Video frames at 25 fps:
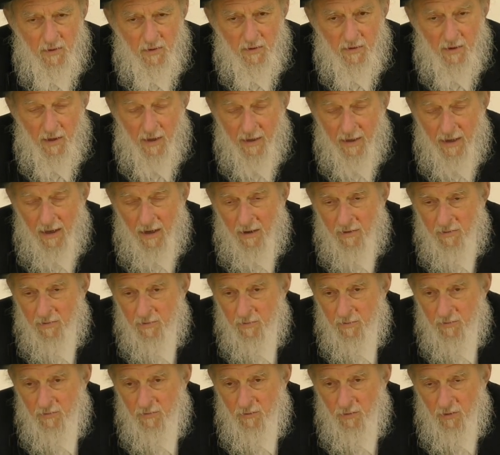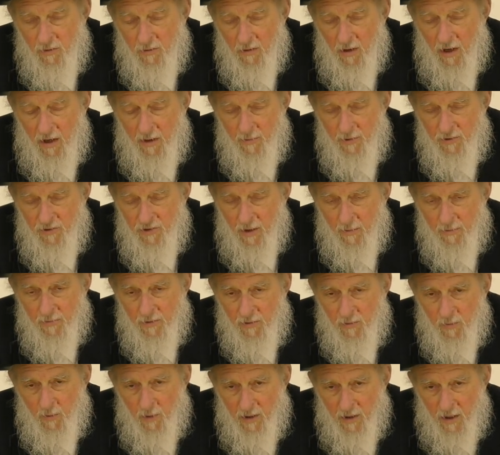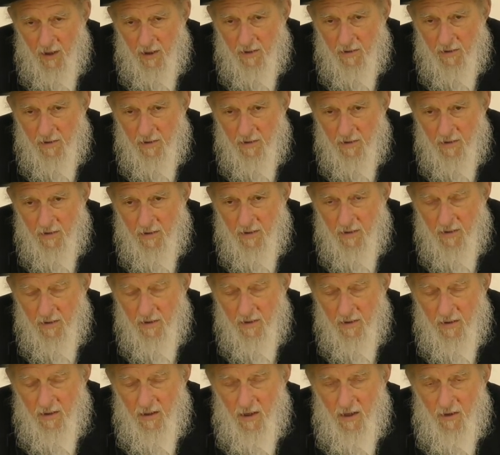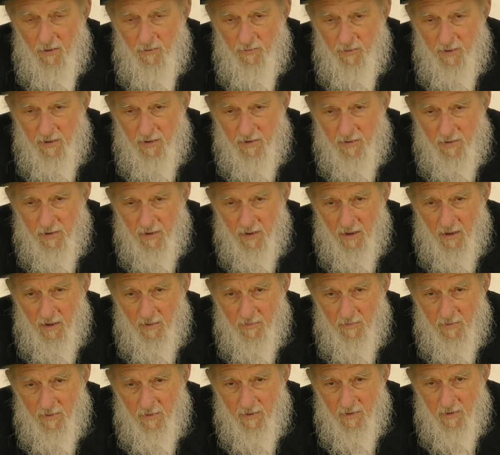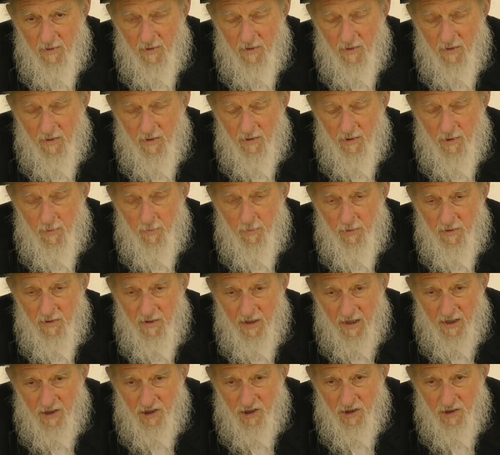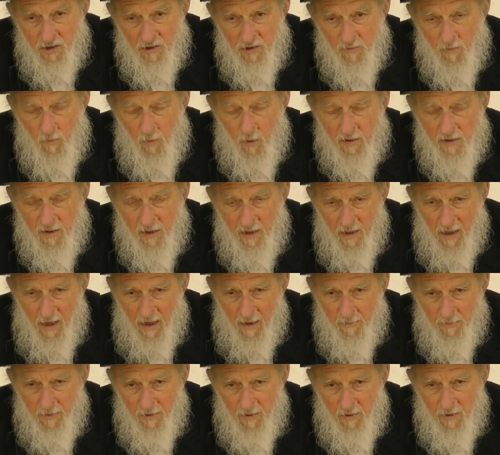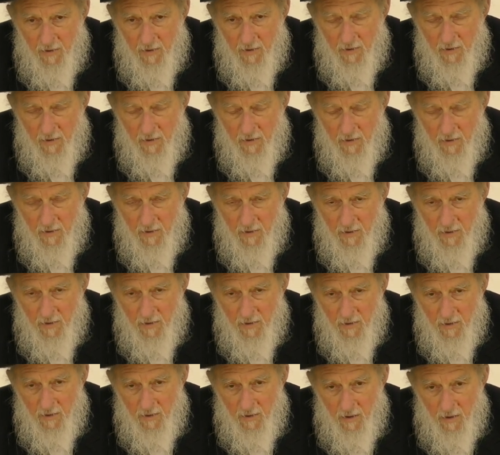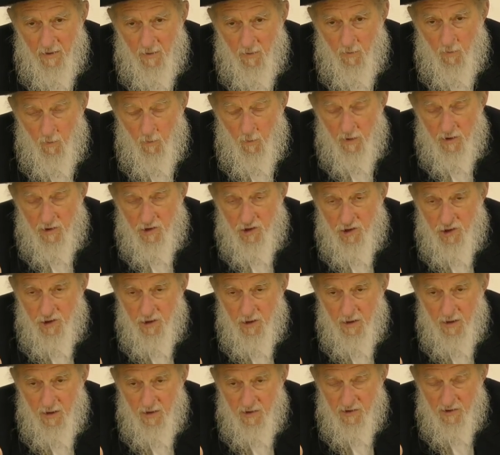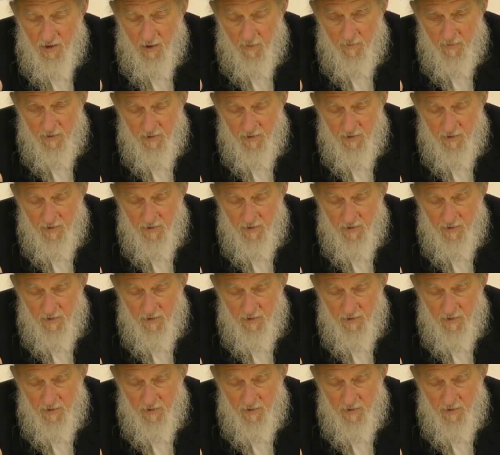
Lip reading: Take out Deuteronomy chapter 28 and read to them the predictions of what can happen, which in some